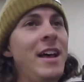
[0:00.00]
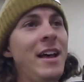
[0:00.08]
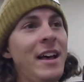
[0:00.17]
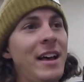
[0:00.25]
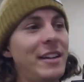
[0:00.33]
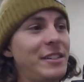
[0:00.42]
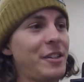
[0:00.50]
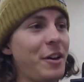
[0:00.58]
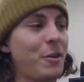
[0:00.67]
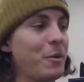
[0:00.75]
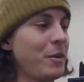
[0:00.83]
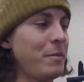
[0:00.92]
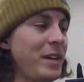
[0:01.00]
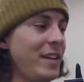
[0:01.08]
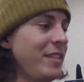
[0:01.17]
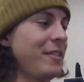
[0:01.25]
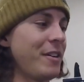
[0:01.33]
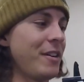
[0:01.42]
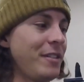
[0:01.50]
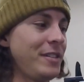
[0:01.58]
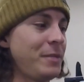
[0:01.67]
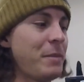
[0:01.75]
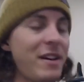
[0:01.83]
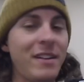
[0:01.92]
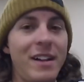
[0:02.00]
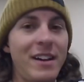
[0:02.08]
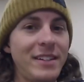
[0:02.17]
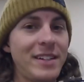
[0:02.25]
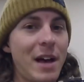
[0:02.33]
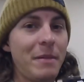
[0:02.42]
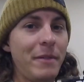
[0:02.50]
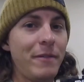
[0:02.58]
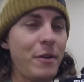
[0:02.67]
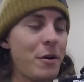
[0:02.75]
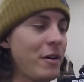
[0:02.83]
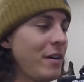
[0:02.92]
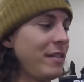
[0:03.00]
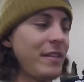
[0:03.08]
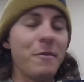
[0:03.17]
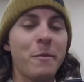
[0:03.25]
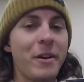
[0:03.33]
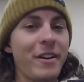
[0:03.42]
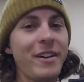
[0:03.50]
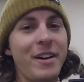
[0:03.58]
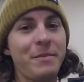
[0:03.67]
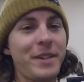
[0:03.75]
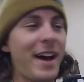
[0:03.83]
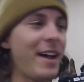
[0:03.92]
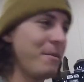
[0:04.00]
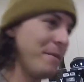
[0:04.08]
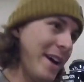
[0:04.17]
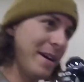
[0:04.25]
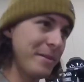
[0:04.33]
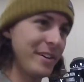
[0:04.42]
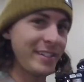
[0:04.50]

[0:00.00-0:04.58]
And so we're gonna be hitting the road, spending a lot of time in Florida and then working up to Alabama,